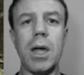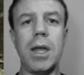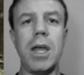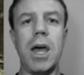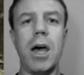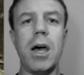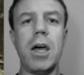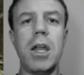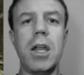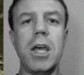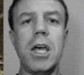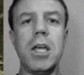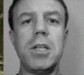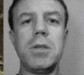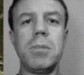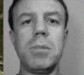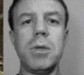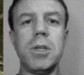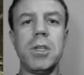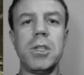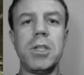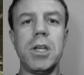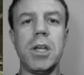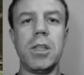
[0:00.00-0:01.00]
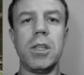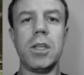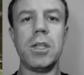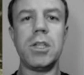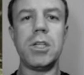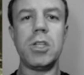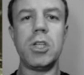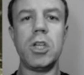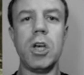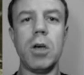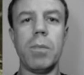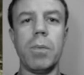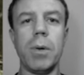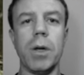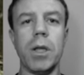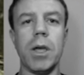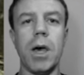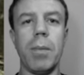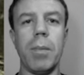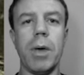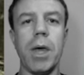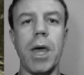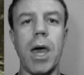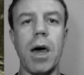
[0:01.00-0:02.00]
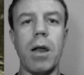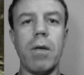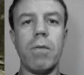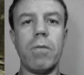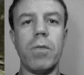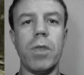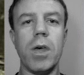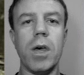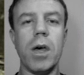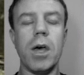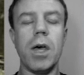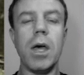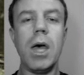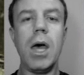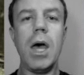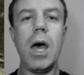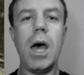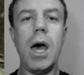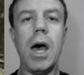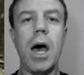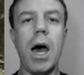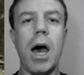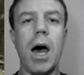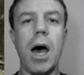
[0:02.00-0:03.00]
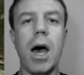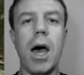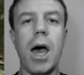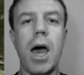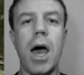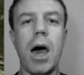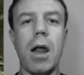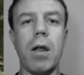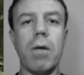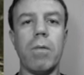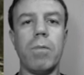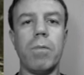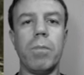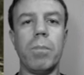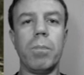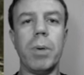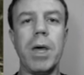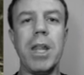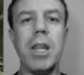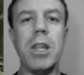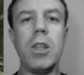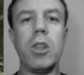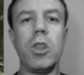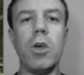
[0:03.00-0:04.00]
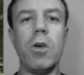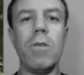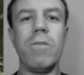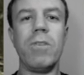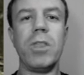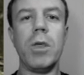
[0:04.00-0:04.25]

Now in Egypt, you see this serpent coming out of the uh, out of, but the